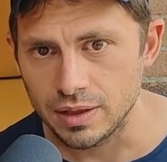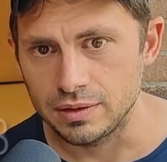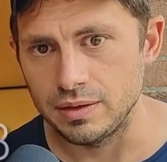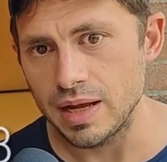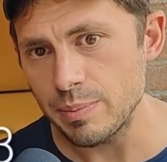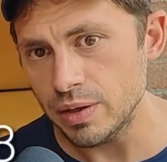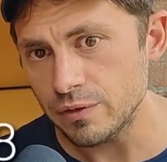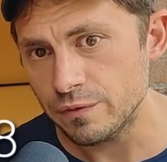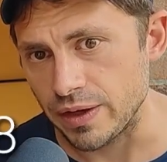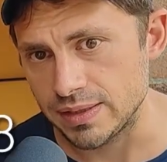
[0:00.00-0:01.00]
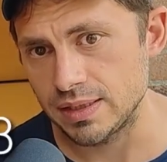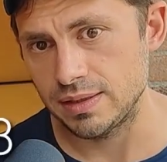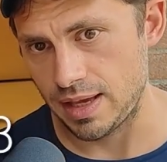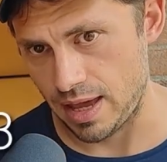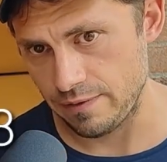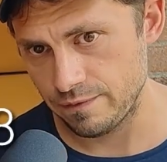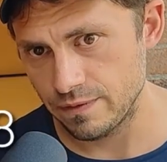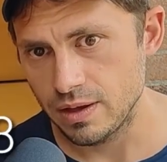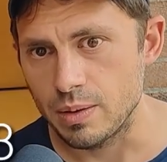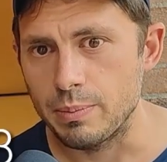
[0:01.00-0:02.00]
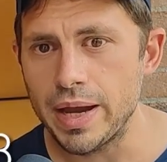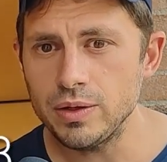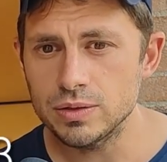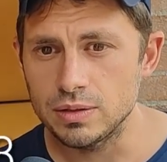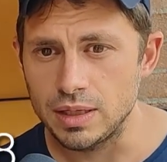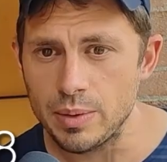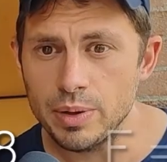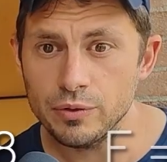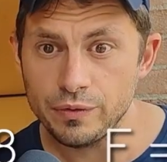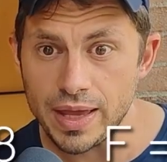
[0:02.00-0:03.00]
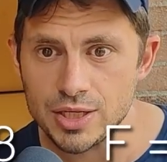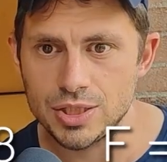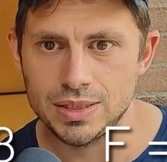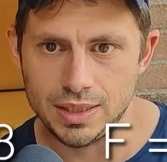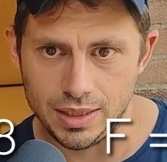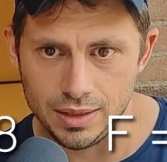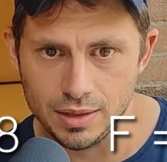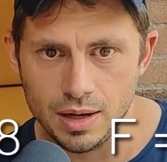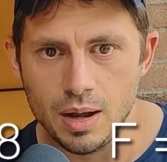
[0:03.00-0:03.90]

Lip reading: the number of faces f minus the number of edges e